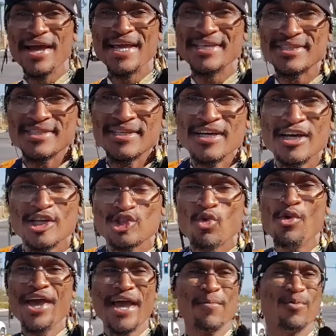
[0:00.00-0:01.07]
grace,
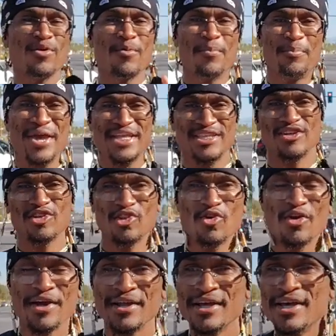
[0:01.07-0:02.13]
so we're able to repent to the
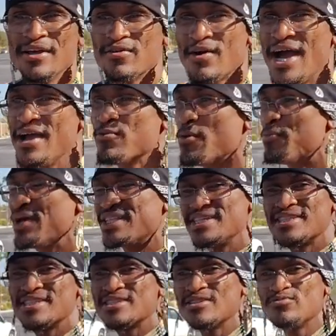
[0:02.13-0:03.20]
Lord, right?
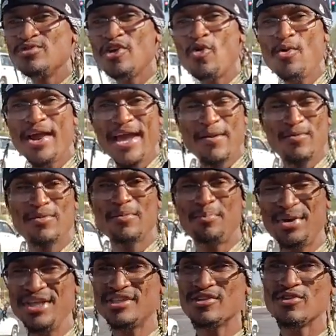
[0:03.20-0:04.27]
Repentance is you know we're able to
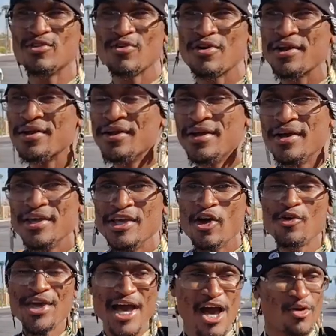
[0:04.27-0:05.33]
repent to the Lord. You
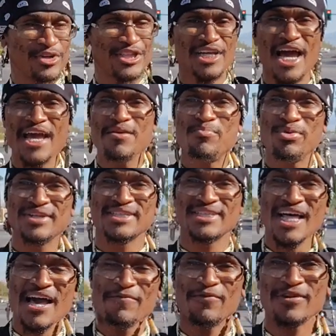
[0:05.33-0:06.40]
know Yahweh Shai, he put
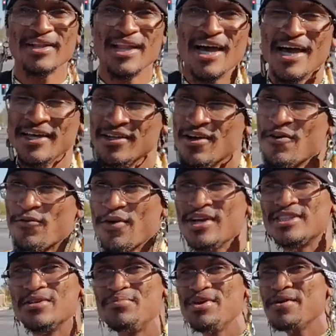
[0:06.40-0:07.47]
his life online
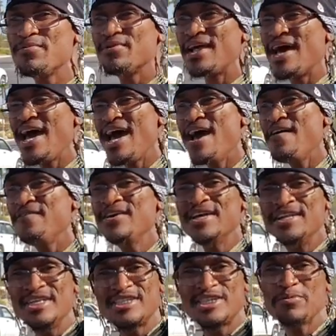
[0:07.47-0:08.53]
for us to be able to have
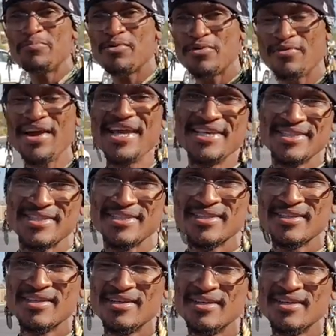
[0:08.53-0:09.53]
this temporal grace.